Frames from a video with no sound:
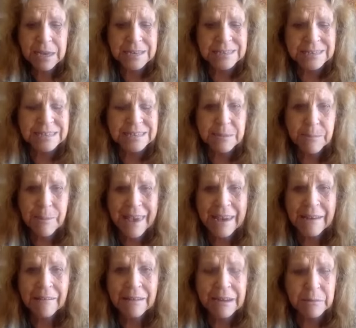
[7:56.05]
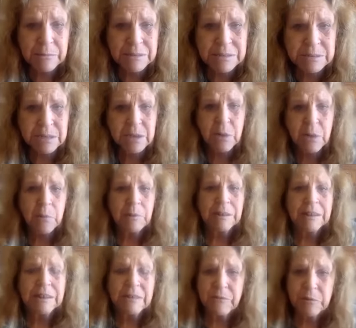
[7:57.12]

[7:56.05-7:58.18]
Since the Bay Area was really the